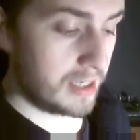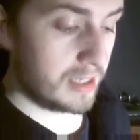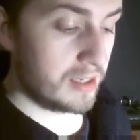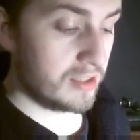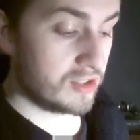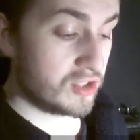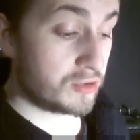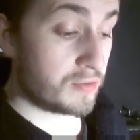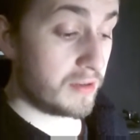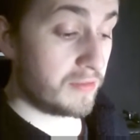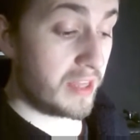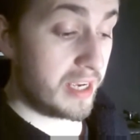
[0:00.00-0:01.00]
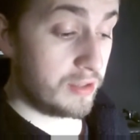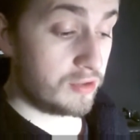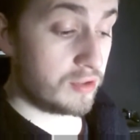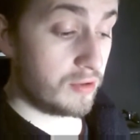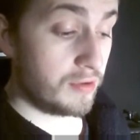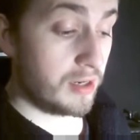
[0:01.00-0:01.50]
it is a strength 8
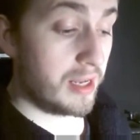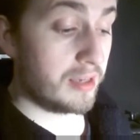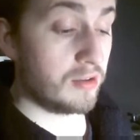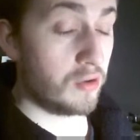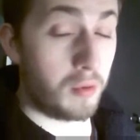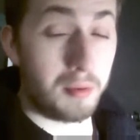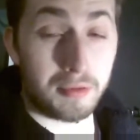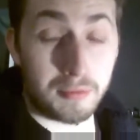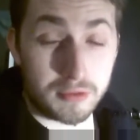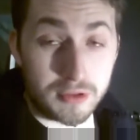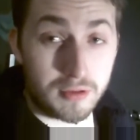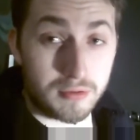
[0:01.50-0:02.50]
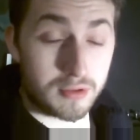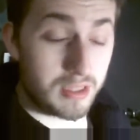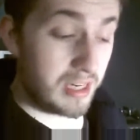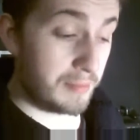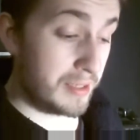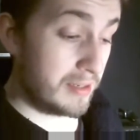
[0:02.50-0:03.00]
stone, unlike the normal throw stones,
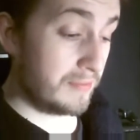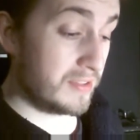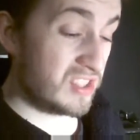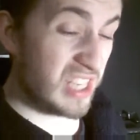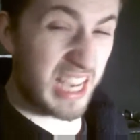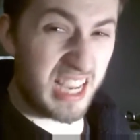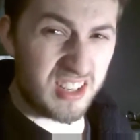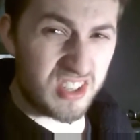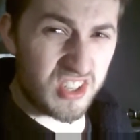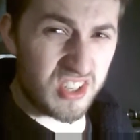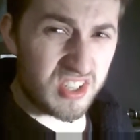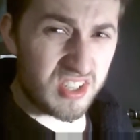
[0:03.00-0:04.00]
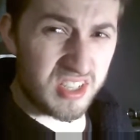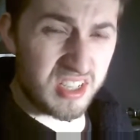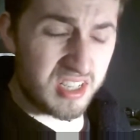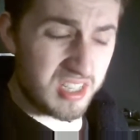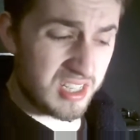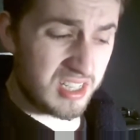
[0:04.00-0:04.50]
and I believe it's 8 inches.
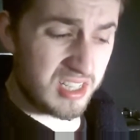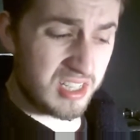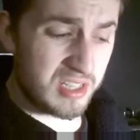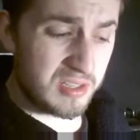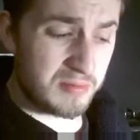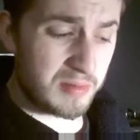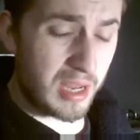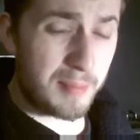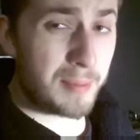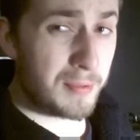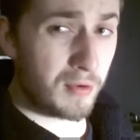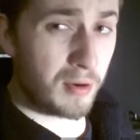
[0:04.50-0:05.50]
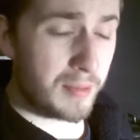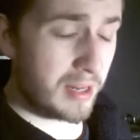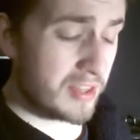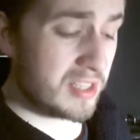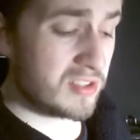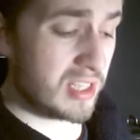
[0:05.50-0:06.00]
I might be wrong, but I
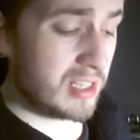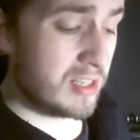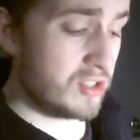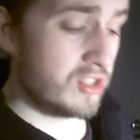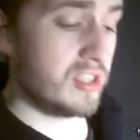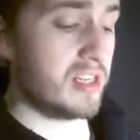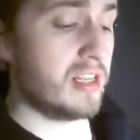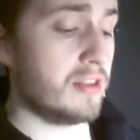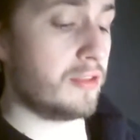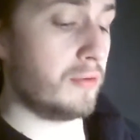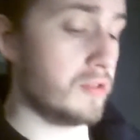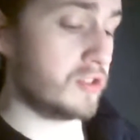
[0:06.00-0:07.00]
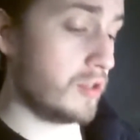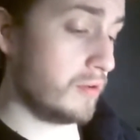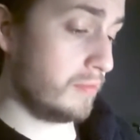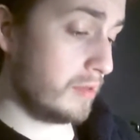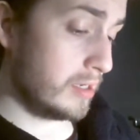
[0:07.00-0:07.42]
think it's 8 inches that he can throw a stone.